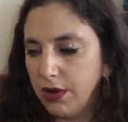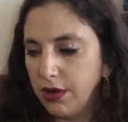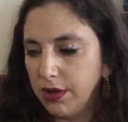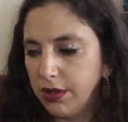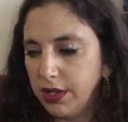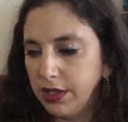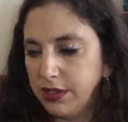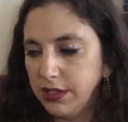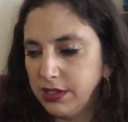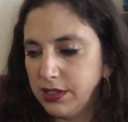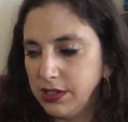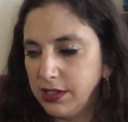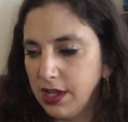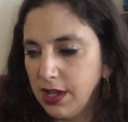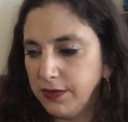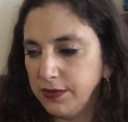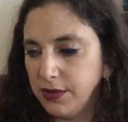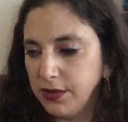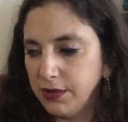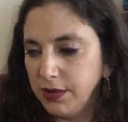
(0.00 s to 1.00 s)
And this is
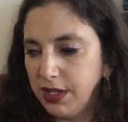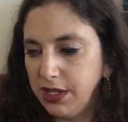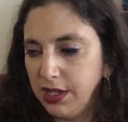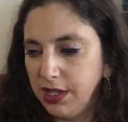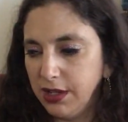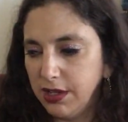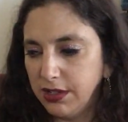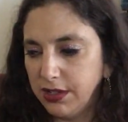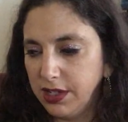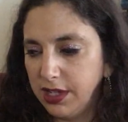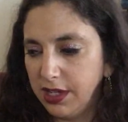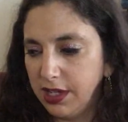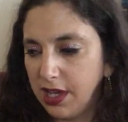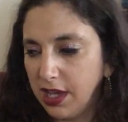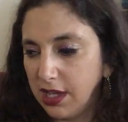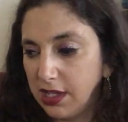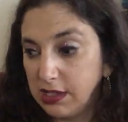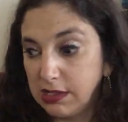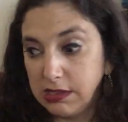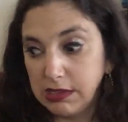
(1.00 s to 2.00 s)
after reading all day,
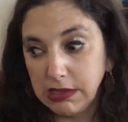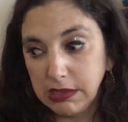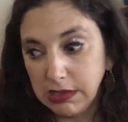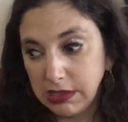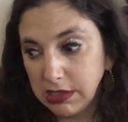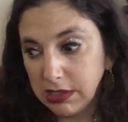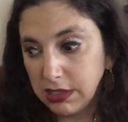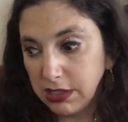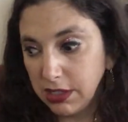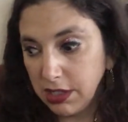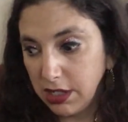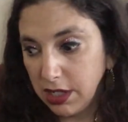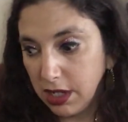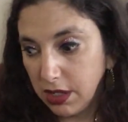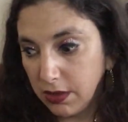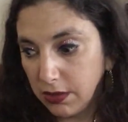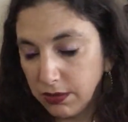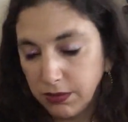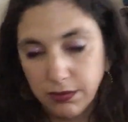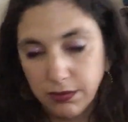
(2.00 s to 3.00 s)
guys, just so you know.